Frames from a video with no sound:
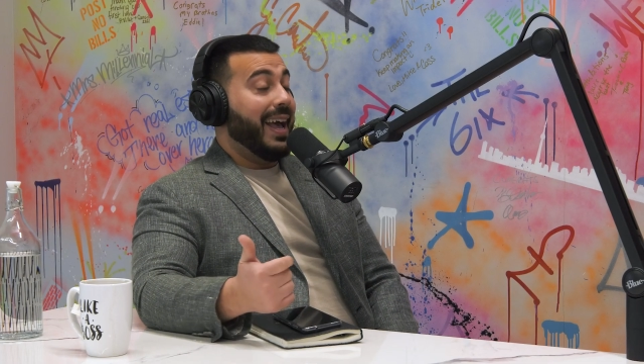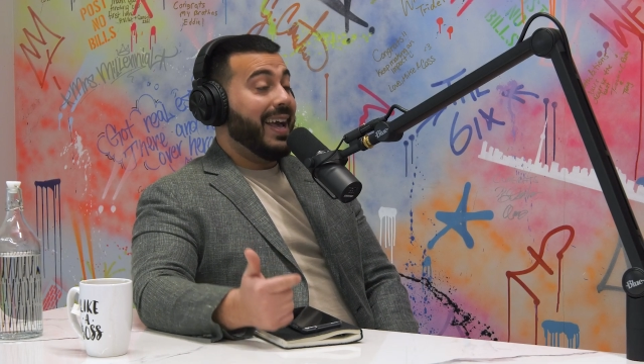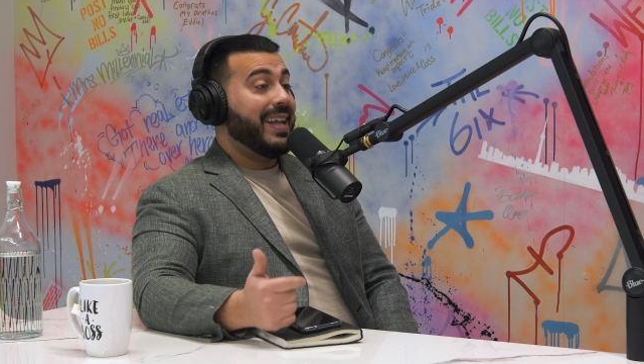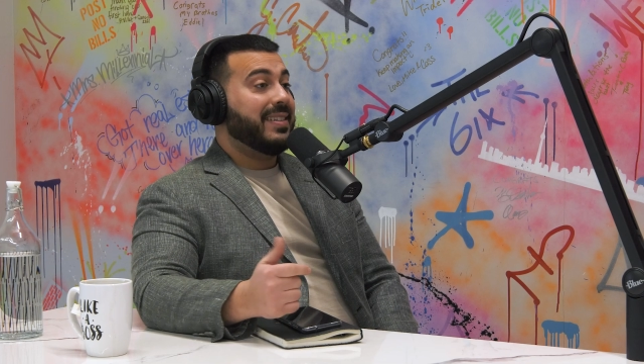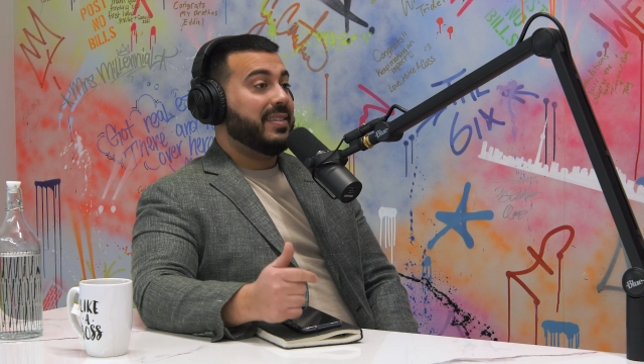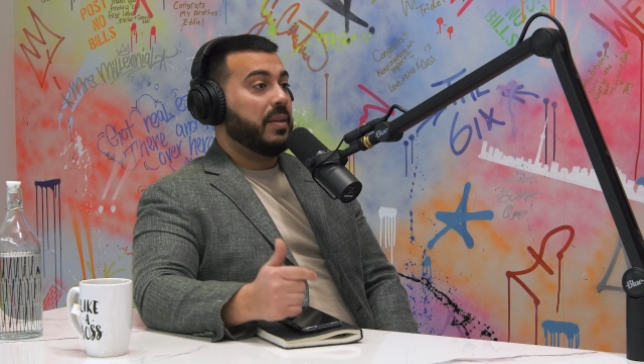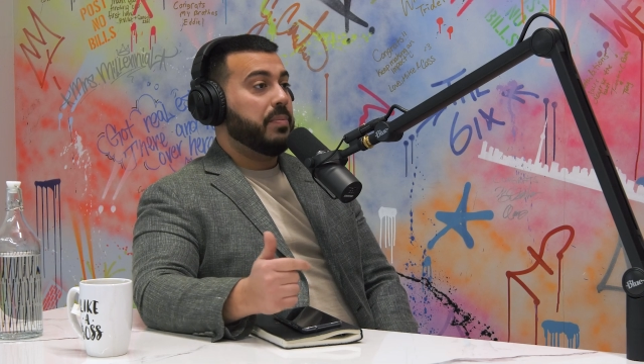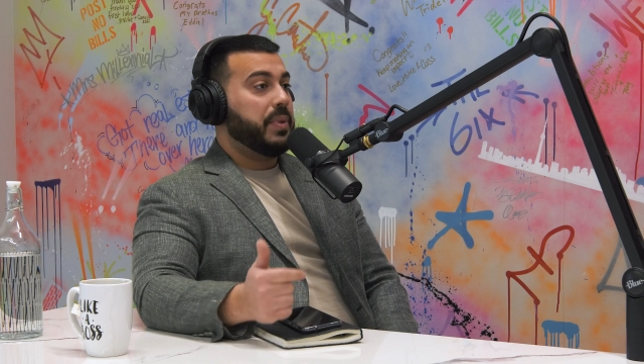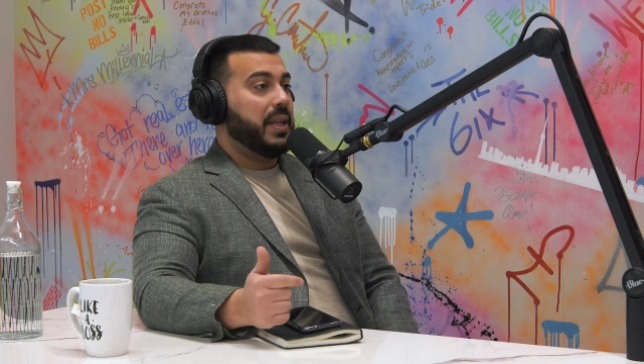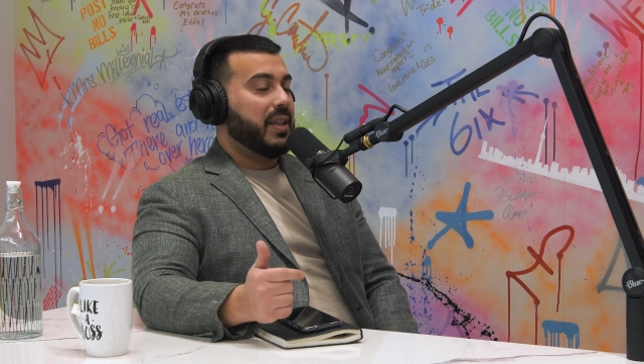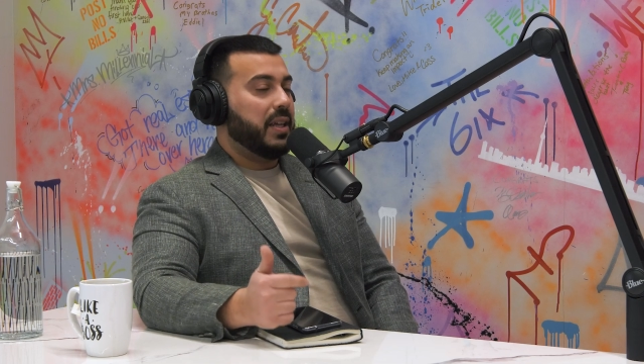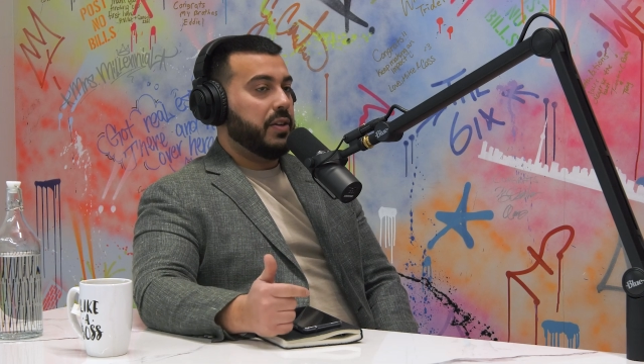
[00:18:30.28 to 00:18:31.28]
And some
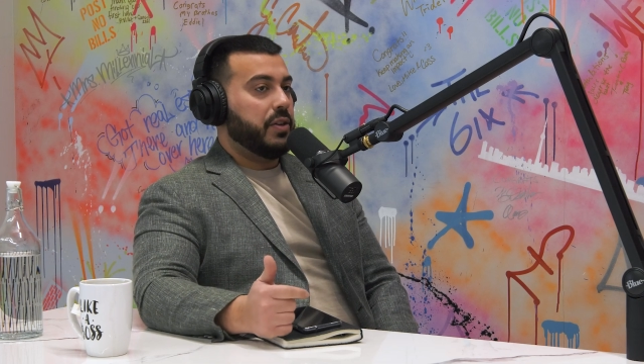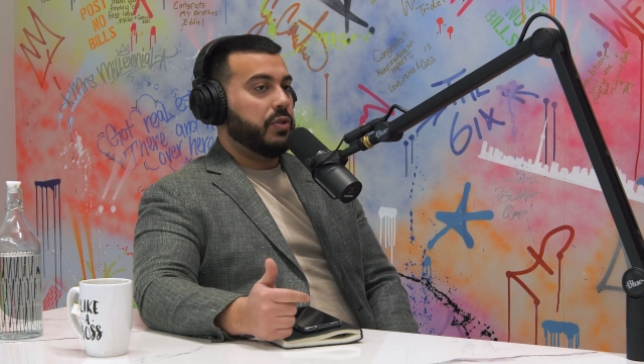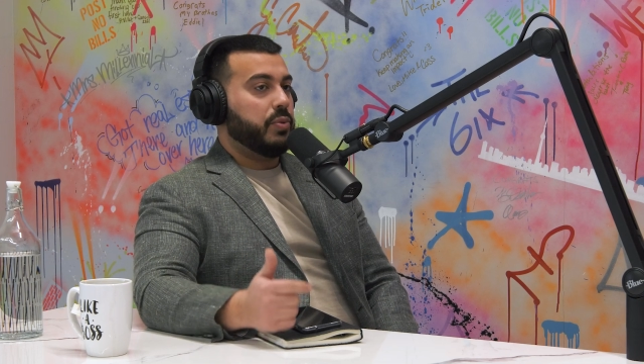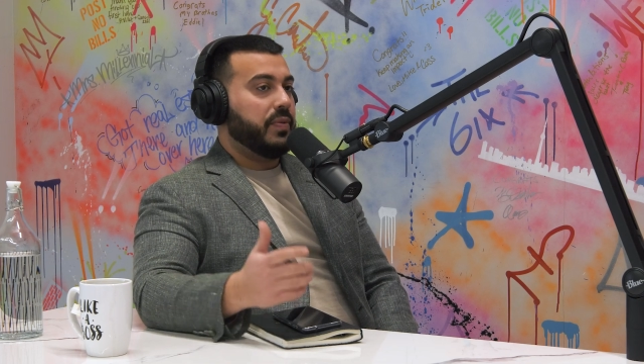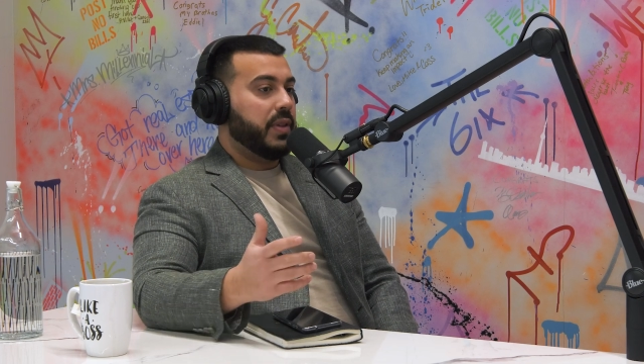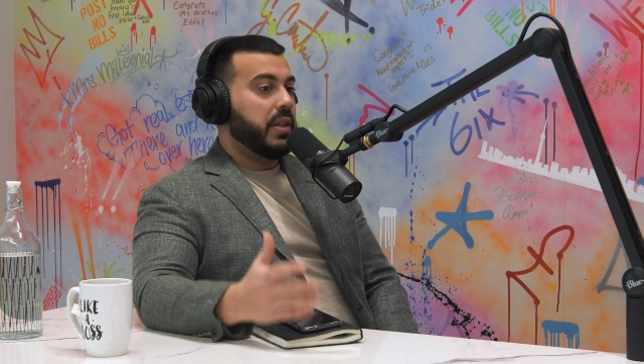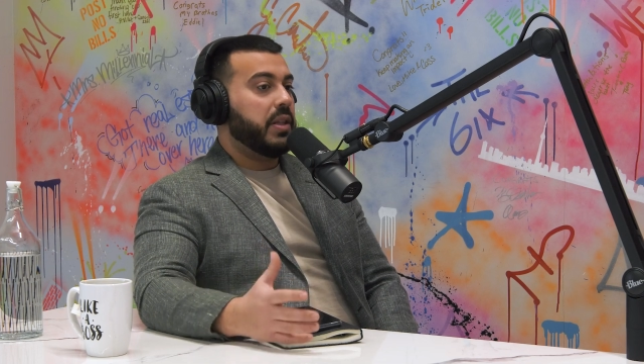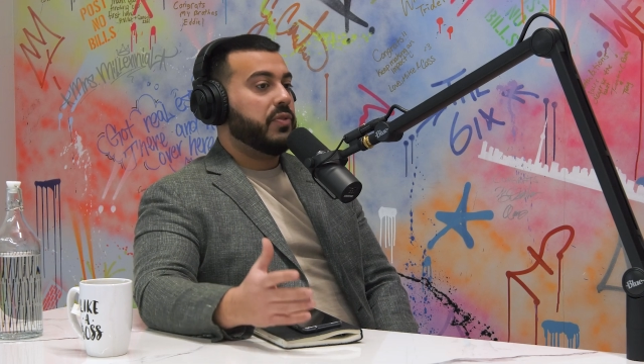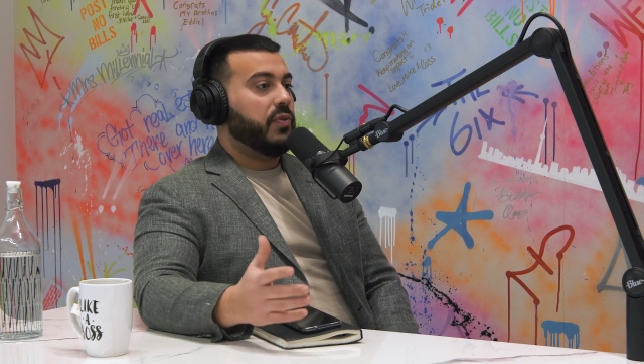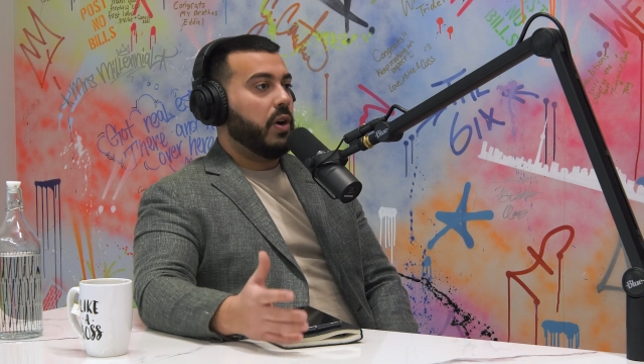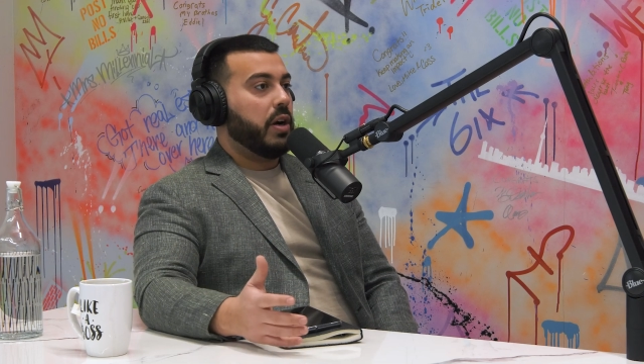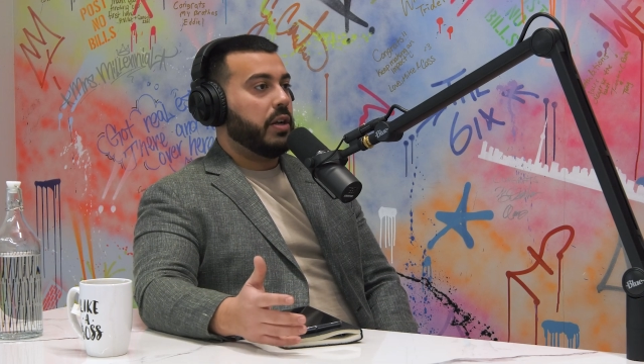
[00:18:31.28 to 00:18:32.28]
B lenders, we've done this
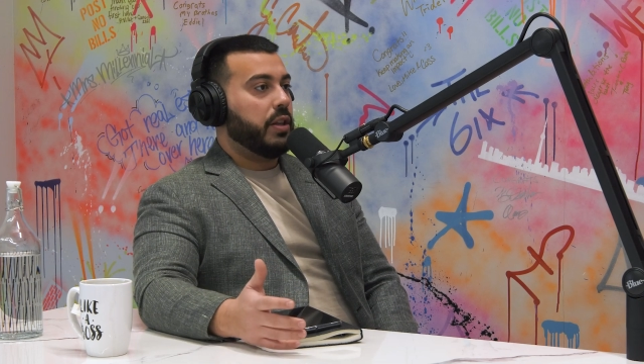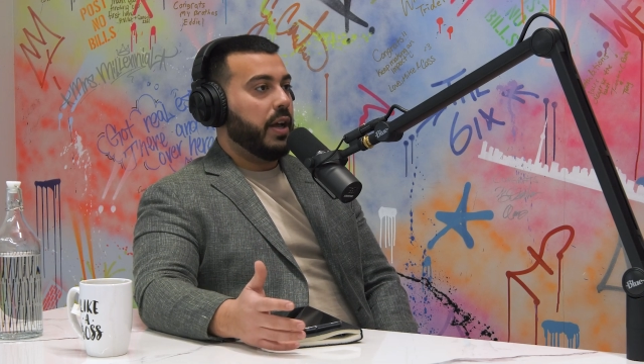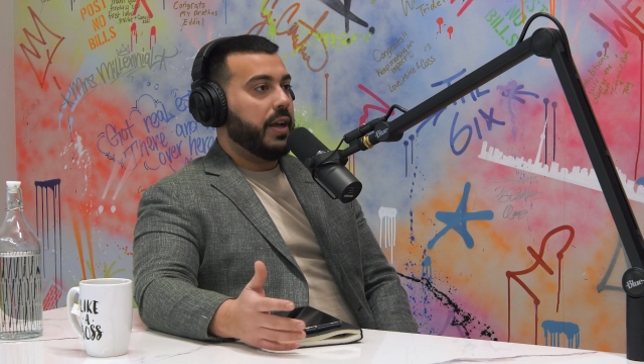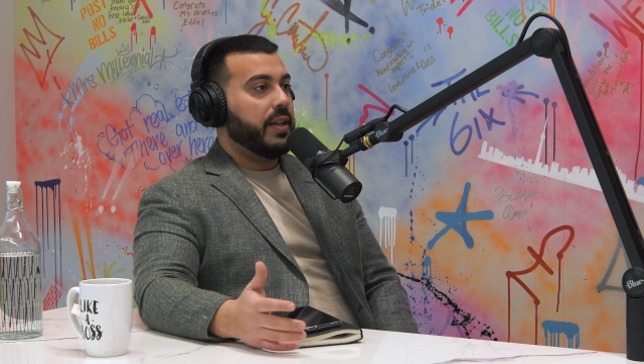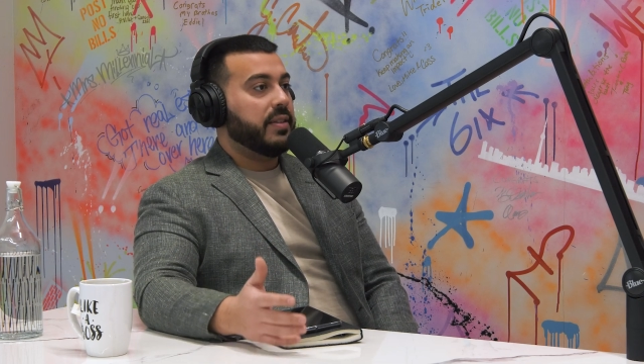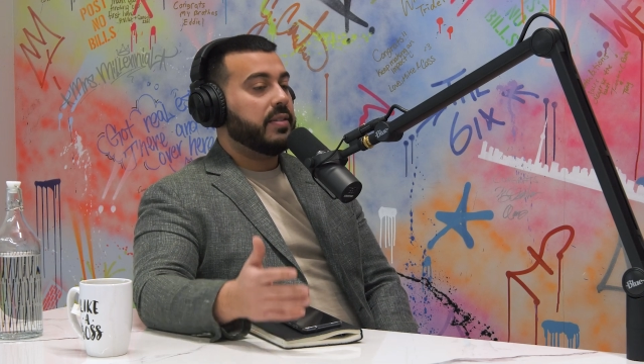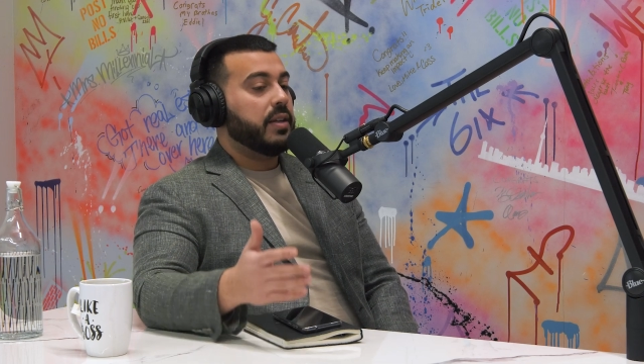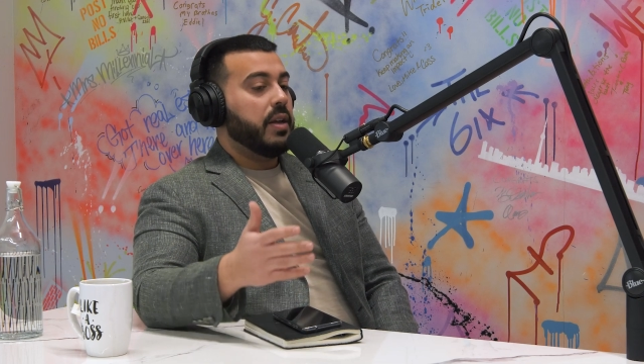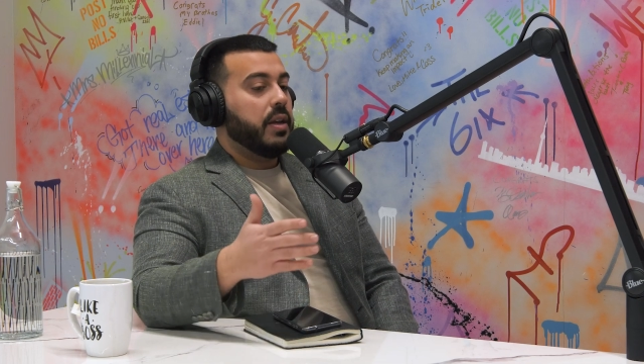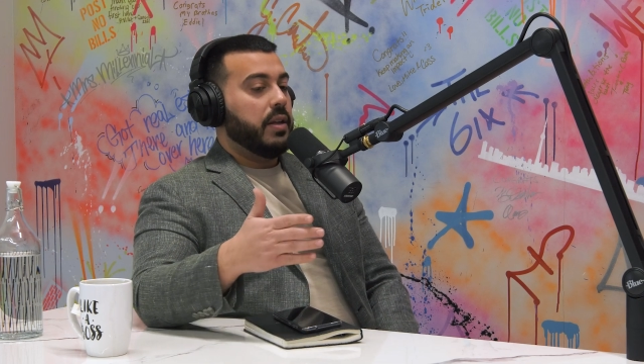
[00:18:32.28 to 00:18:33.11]
for our clients.